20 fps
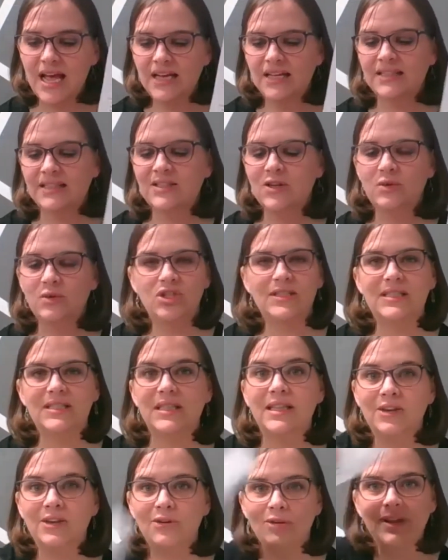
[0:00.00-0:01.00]
So just
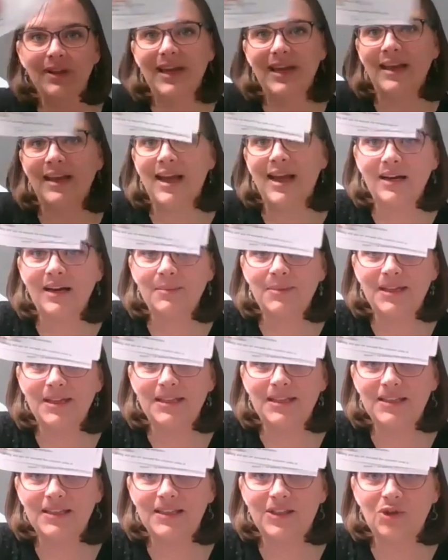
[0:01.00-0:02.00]
literally cut them
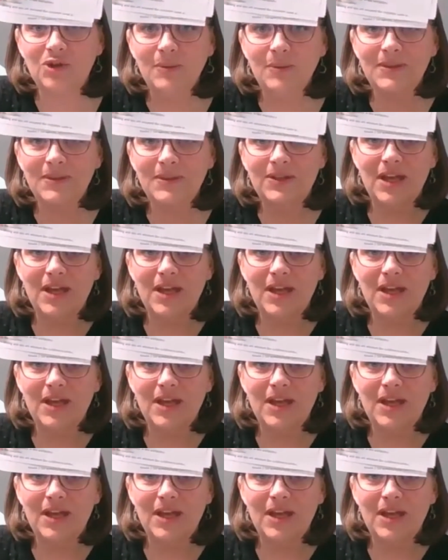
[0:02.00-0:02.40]
into strips